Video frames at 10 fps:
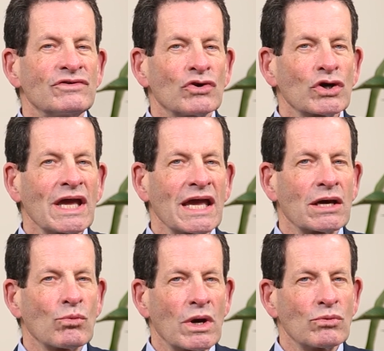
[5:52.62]
looking
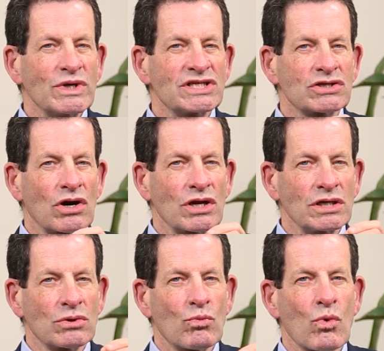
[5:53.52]
at when we started
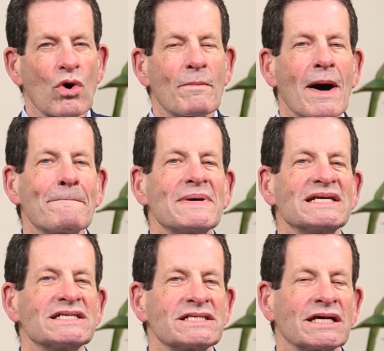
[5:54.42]
to warm up
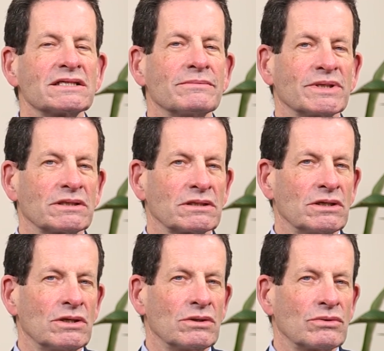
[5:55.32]
in sentiment,
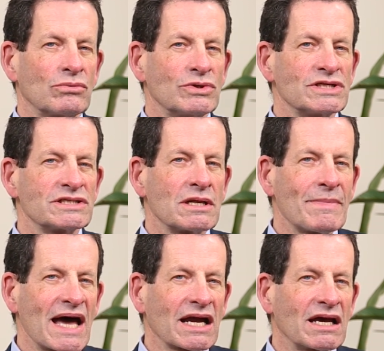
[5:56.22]
which is in the
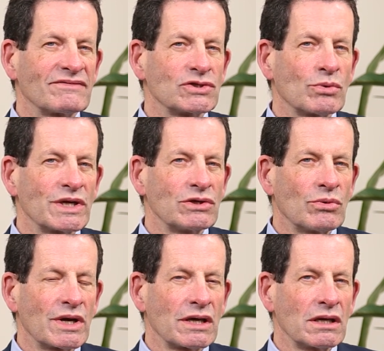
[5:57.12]
back half of
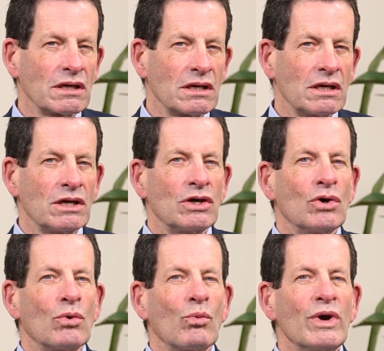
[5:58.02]
2020,
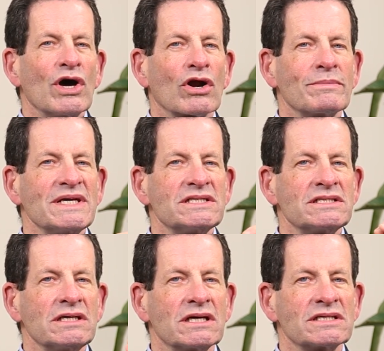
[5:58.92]
we ought to be
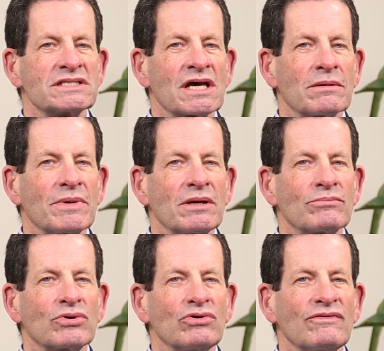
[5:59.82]
seeing sentiment
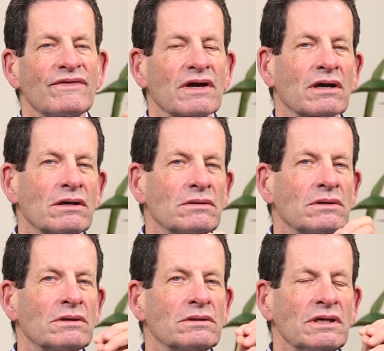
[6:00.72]
improving
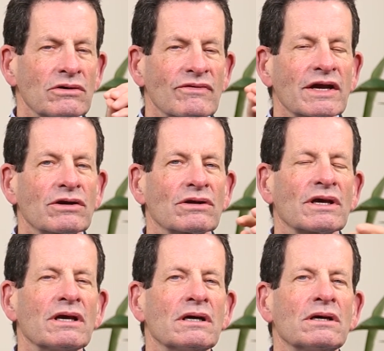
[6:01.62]

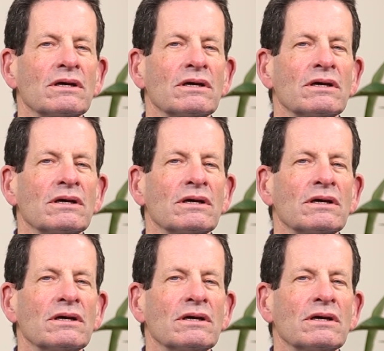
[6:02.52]
irregularly